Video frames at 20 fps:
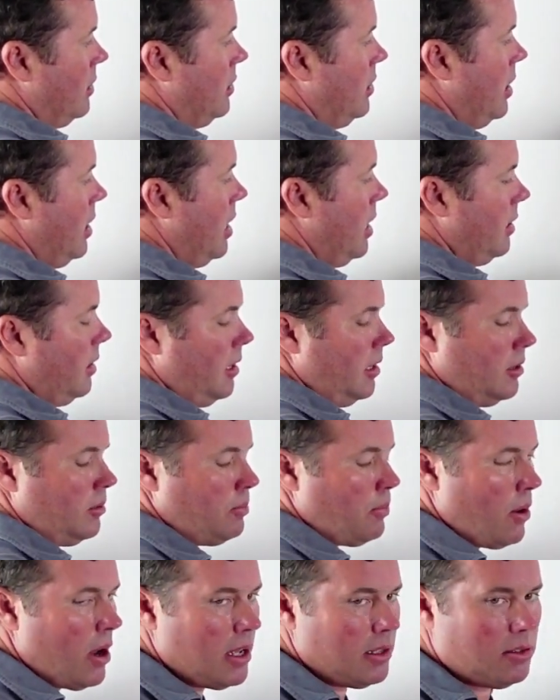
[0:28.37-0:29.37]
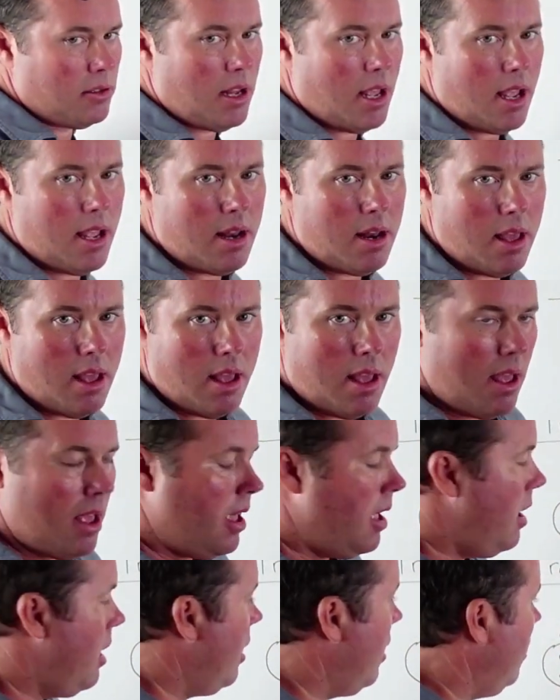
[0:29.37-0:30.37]
to hit this prostate,
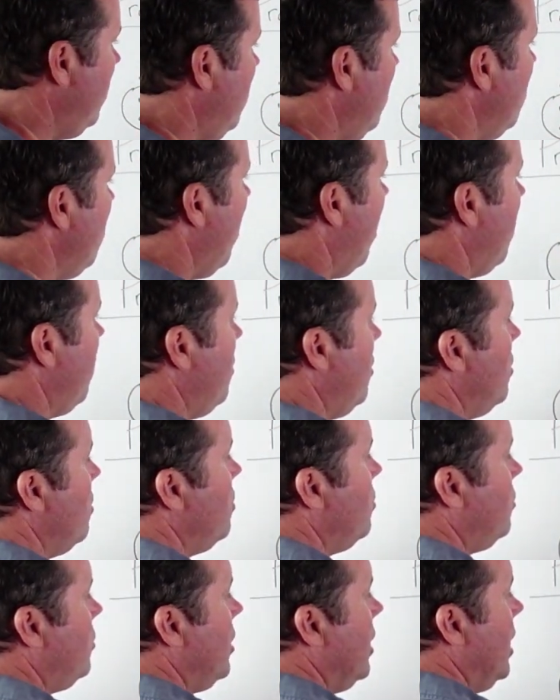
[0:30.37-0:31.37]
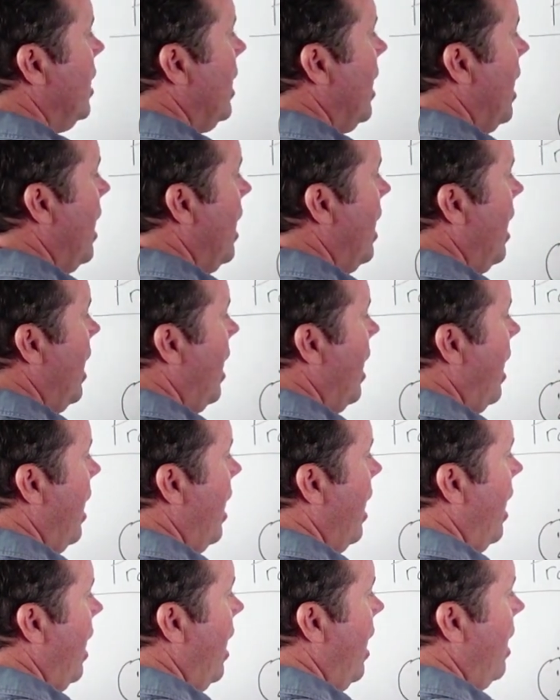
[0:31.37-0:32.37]
you are using
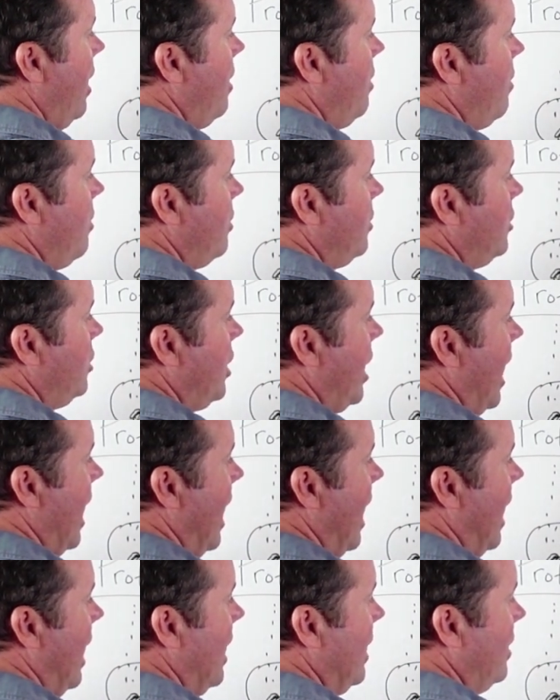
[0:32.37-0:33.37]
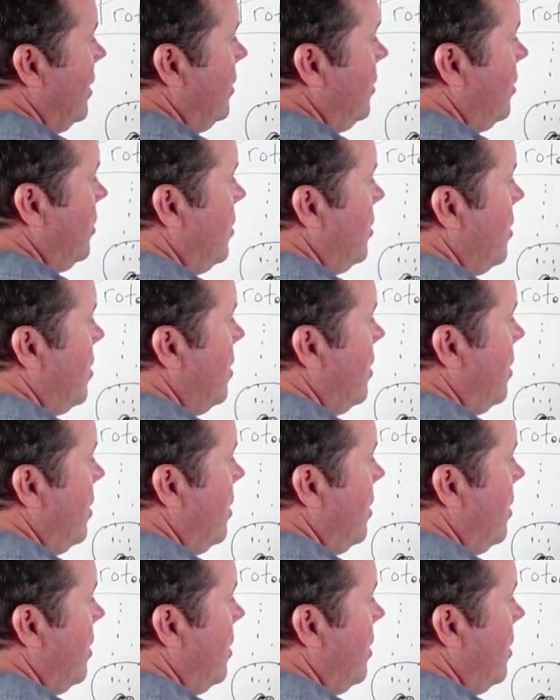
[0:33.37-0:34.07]
energized